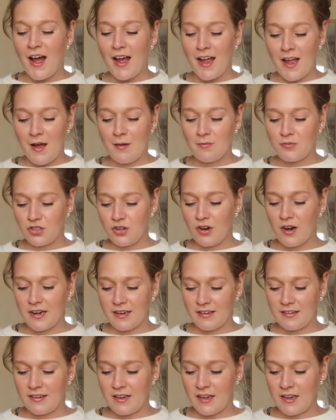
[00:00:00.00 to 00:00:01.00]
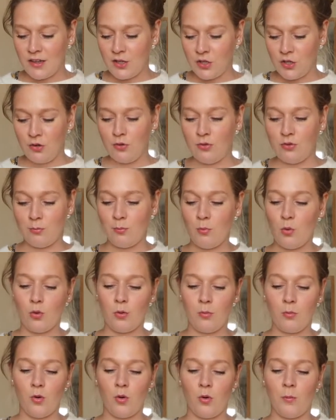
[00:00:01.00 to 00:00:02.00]
I am trying to use more
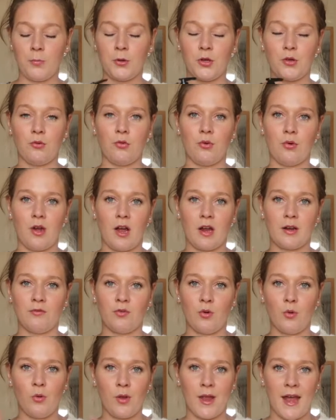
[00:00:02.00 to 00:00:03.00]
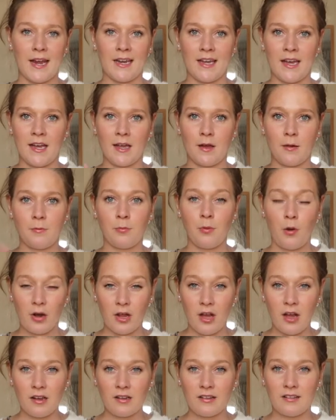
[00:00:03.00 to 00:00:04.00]
and more pure kind of organic
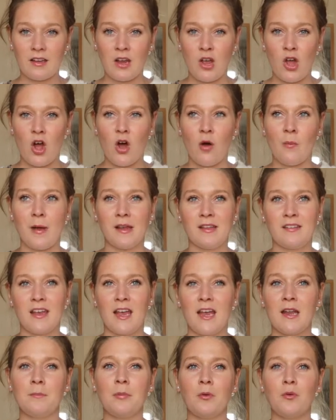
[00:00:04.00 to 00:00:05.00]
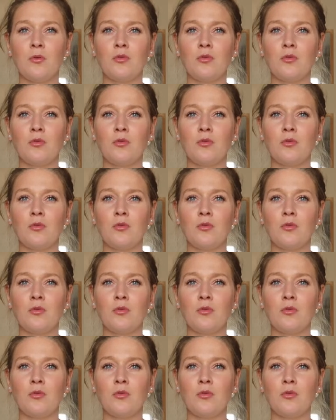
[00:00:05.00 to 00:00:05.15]
products on my skin, but